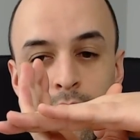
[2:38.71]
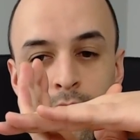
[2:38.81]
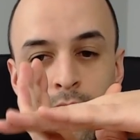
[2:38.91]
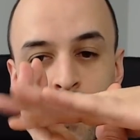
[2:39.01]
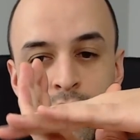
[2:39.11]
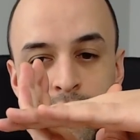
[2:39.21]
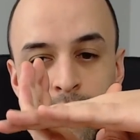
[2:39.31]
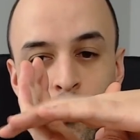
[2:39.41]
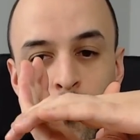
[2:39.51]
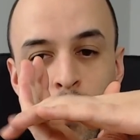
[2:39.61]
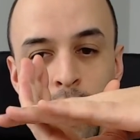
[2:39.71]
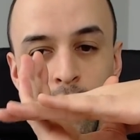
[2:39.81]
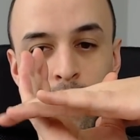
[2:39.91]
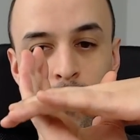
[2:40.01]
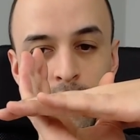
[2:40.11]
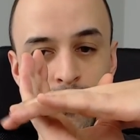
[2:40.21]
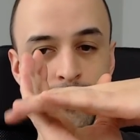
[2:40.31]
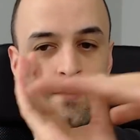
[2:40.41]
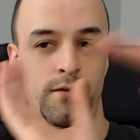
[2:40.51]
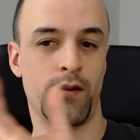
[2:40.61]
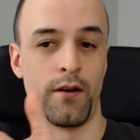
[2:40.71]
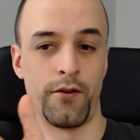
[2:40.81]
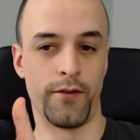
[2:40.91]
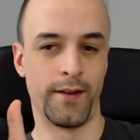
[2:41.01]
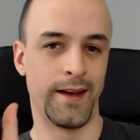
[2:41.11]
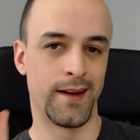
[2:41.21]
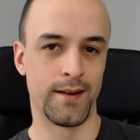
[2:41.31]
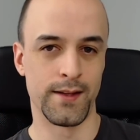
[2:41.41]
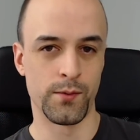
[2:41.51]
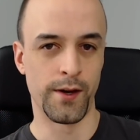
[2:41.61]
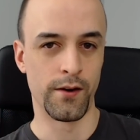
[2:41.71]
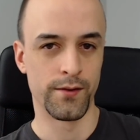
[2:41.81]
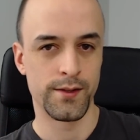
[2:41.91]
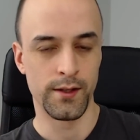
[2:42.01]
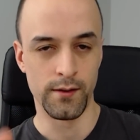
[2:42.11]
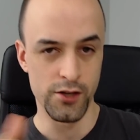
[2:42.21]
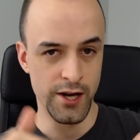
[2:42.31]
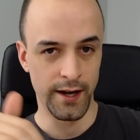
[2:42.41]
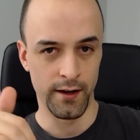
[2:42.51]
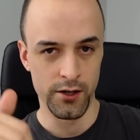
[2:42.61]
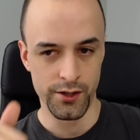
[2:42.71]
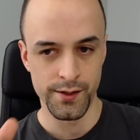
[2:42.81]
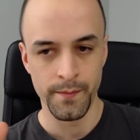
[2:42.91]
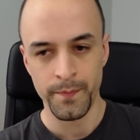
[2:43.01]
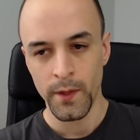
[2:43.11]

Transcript: the edges of the water are just under the land. That's why you don't see jagged edges.